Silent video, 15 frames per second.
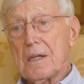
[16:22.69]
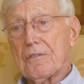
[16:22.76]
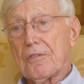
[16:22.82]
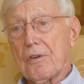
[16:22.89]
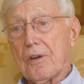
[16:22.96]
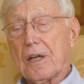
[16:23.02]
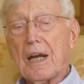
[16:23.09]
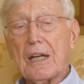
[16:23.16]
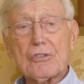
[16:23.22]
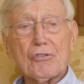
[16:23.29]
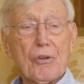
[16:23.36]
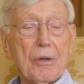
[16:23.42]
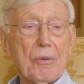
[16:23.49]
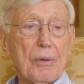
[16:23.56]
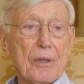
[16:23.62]
for a
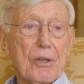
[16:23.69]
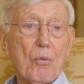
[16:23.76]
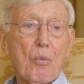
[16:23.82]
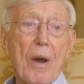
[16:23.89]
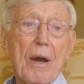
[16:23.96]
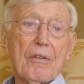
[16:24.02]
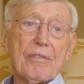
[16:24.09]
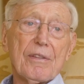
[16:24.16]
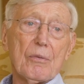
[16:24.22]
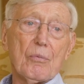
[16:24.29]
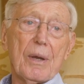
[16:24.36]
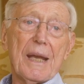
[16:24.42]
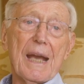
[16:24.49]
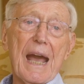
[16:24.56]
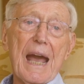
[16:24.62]
country with the wealth that
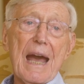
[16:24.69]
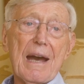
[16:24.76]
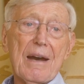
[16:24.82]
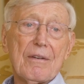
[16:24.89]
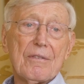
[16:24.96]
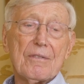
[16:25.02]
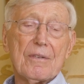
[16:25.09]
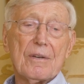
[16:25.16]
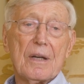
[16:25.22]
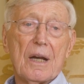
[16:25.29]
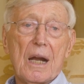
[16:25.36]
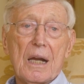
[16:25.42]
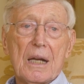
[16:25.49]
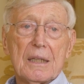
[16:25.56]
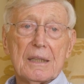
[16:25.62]
we have,
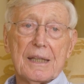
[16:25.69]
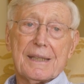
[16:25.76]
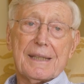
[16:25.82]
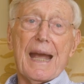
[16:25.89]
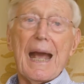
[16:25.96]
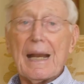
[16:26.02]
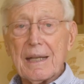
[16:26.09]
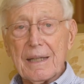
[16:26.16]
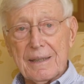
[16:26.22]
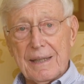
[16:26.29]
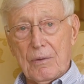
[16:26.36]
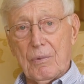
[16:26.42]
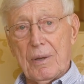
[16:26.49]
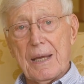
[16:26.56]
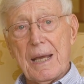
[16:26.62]
the talent
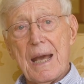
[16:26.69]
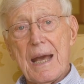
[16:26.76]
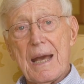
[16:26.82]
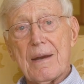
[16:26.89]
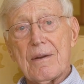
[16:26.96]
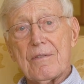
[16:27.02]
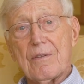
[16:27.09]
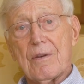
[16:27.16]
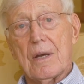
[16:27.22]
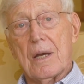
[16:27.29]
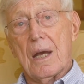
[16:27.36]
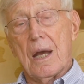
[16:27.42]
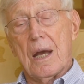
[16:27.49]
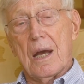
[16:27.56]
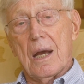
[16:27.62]
that we have,
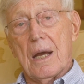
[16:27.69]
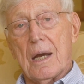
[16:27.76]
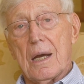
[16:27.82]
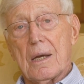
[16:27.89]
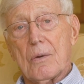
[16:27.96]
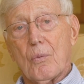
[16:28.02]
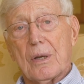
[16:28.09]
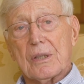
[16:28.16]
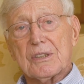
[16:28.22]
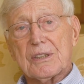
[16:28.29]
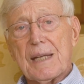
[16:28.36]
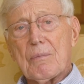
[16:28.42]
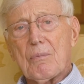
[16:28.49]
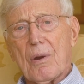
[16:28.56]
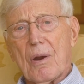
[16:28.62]
we're
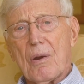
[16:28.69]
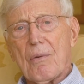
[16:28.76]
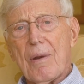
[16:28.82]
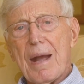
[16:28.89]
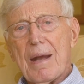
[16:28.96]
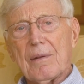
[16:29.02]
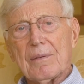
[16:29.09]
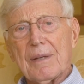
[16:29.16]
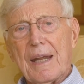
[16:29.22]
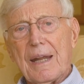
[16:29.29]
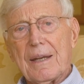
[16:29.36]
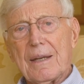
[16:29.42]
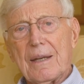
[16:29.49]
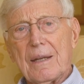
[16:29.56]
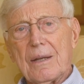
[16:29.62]
somewhere around
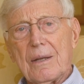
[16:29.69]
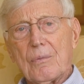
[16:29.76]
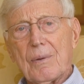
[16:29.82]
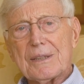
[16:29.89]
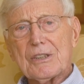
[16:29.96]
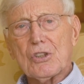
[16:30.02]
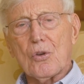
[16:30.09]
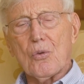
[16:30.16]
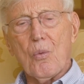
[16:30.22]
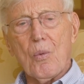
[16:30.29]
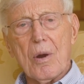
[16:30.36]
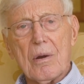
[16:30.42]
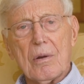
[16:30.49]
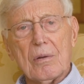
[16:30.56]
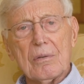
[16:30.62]
in the Western
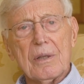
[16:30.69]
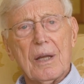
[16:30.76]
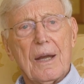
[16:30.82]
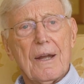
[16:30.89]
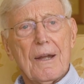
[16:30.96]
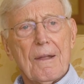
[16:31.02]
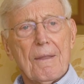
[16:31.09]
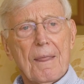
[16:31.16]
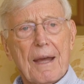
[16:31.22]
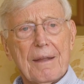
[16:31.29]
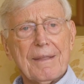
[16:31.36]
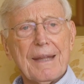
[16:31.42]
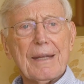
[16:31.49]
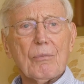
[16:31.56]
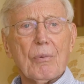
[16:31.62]
world. I
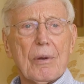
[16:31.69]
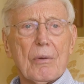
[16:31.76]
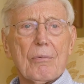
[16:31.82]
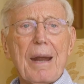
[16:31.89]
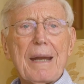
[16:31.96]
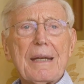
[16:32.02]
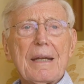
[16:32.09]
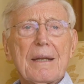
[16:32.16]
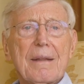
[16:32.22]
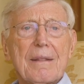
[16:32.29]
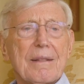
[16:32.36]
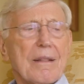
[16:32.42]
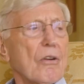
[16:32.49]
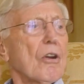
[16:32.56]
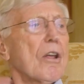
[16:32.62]
think we're rated
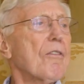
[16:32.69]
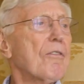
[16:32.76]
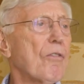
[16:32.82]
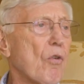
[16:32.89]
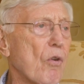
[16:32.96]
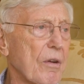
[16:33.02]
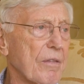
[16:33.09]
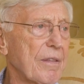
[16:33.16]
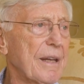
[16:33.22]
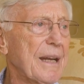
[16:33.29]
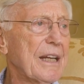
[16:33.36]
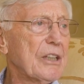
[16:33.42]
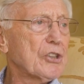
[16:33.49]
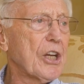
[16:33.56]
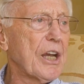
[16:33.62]
34th in
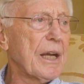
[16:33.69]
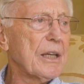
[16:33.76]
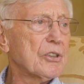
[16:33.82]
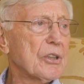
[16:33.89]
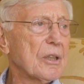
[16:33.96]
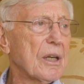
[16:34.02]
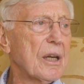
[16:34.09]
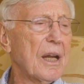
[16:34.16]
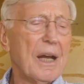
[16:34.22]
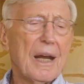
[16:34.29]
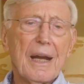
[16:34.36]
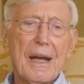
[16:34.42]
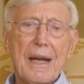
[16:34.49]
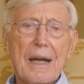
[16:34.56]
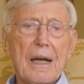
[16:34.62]
education.
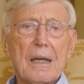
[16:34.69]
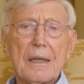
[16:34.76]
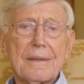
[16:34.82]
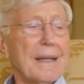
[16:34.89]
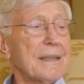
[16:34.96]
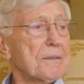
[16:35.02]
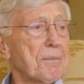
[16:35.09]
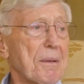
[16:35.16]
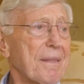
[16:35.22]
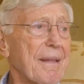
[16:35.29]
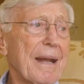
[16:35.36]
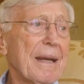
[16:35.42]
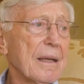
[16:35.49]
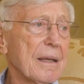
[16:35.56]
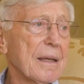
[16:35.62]
That's
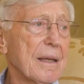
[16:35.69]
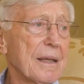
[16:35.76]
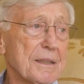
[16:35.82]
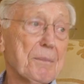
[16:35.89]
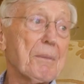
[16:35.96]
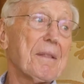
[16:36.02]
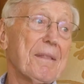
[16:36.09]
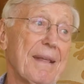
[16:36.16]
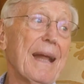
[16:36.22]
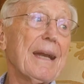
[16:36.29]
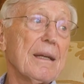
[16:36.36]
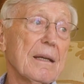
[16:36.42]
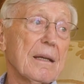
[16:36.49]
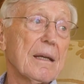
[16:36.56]
pathetic. It's pathetic.